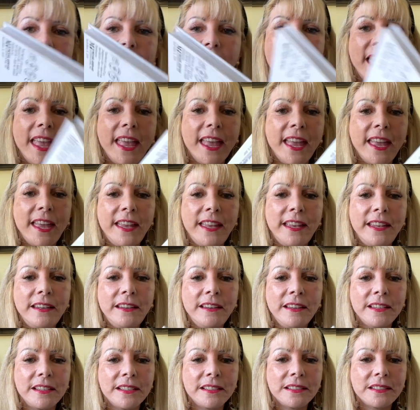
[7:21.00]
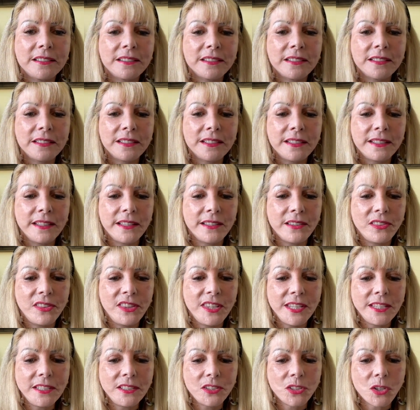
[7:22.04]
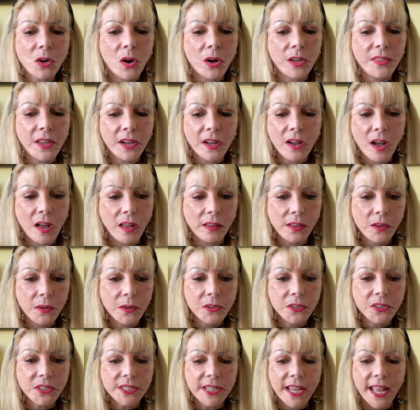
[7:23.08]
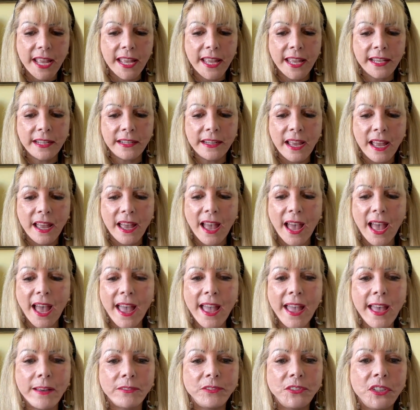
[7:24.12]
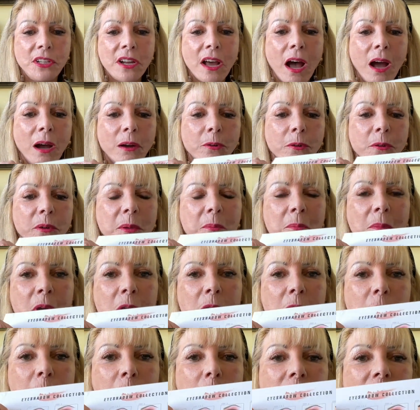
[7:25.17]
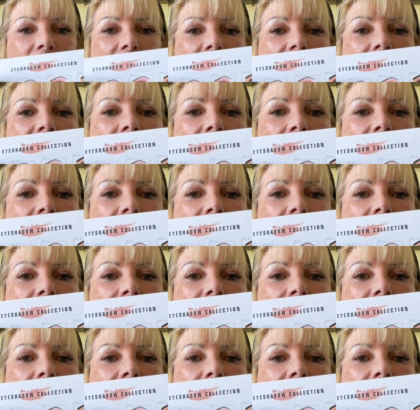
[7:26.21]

And these are the colors, and I have not removed